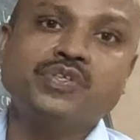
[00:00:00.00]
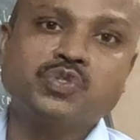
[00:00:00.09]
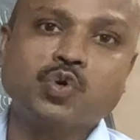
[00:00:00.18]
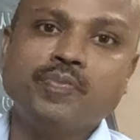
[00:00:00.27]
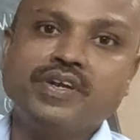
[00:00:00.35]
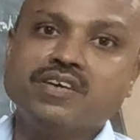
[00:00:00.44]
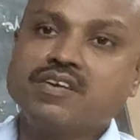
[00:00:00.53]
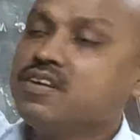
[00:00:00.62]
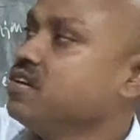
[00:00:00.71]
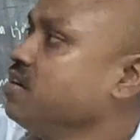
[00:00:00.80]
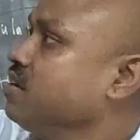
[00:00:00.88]
Viscometer.
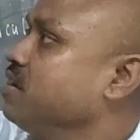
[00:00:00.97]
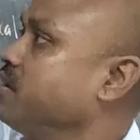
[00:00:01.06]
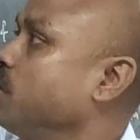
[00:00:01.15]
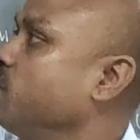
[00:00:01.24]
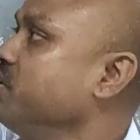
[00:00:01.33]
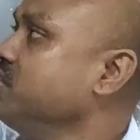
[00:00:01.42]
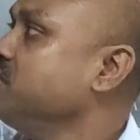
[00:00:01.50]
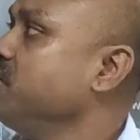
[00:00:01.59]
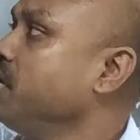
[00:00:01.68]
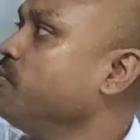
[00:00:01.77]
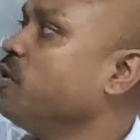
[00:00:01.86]
Redwood is
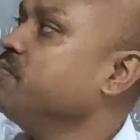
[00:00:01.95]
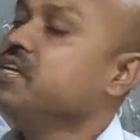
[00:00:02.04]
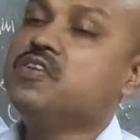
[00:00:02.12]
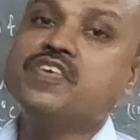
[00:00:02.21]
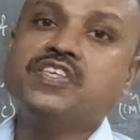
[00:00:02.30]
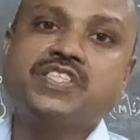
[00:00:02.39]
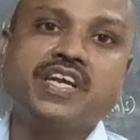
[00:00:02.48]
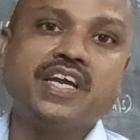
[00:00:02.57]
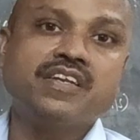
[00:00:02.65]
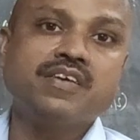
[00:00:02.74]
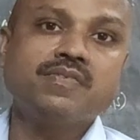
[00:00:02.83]
the name of the
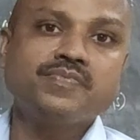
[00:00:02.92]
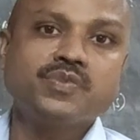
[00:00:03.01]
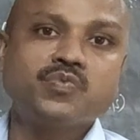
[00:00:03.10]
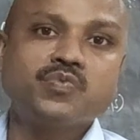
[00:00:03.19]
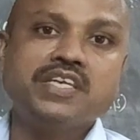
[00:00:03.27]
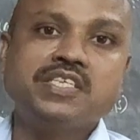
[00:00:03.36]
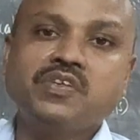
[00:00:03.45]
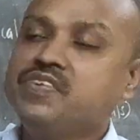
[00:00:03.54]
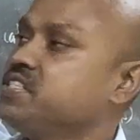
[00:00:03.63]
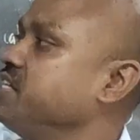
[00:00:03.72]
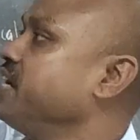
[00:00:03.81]
investigator who has
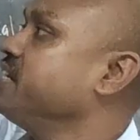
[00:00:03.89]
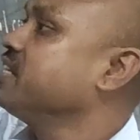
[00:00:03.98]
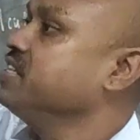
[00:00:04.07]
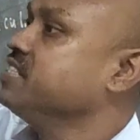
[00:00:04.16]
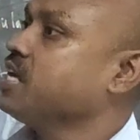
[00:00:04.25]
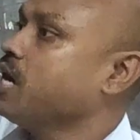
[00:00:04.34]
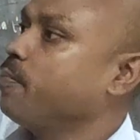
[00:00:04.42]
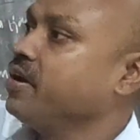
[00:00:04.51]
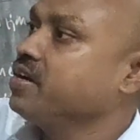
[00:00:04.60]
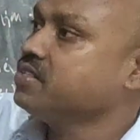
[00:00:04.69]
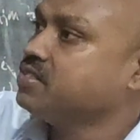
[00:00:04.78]
investigated this
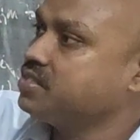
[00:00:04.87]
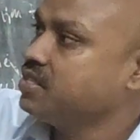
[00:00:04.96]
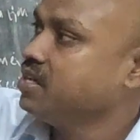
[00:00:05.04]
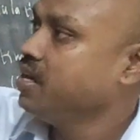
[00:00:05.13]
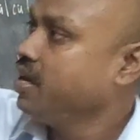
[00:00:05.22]
apparatus.